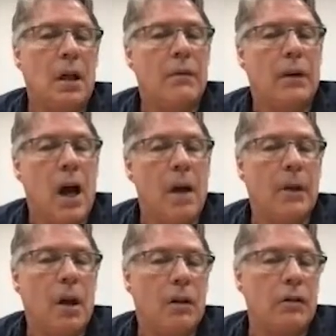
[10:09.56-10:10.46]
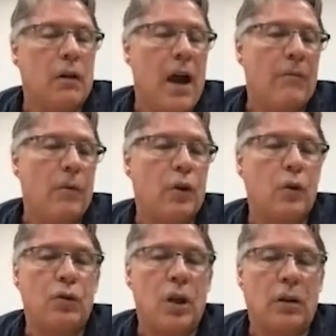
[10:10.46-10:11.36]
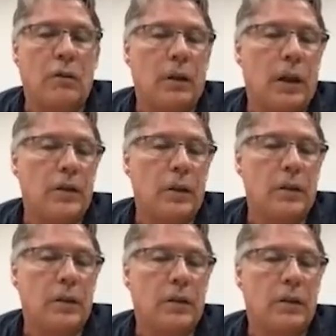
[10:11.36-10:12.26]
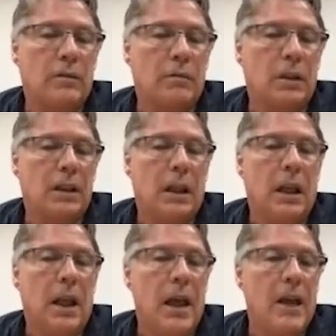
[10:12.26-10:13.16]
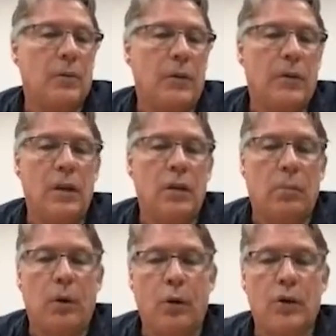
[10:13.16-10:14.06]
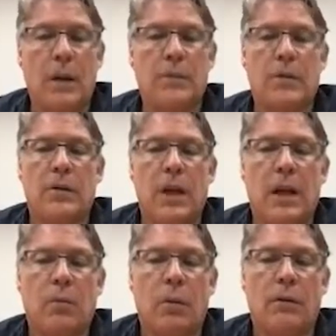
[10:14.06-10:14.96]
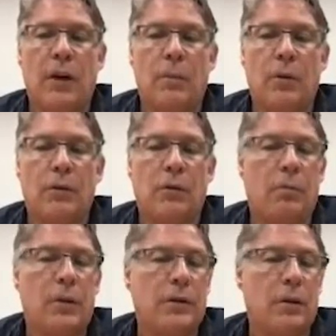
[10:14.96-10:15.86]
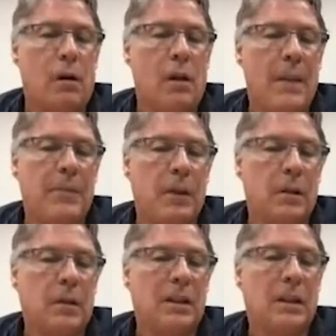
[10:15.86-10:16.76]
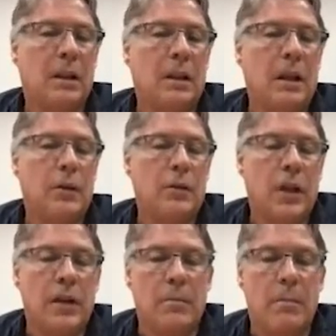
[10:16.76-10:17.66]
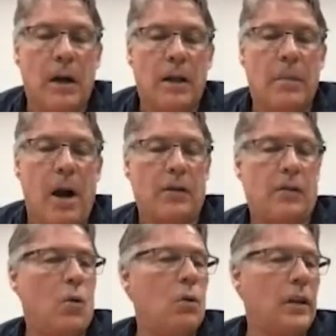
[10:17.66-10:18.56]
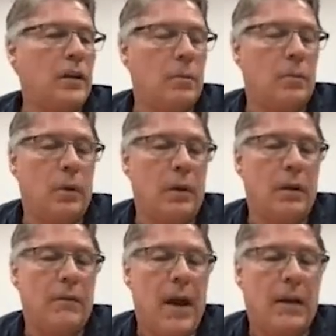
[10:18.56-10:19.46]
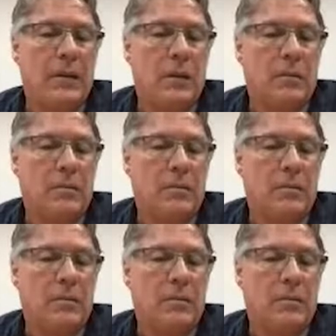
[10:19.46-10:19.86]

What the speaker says: of a common cause graph with two generative relations. As we've seen, the prototypes are the states where variables are all present or all absent, and those states embody a positive correlation between the effects.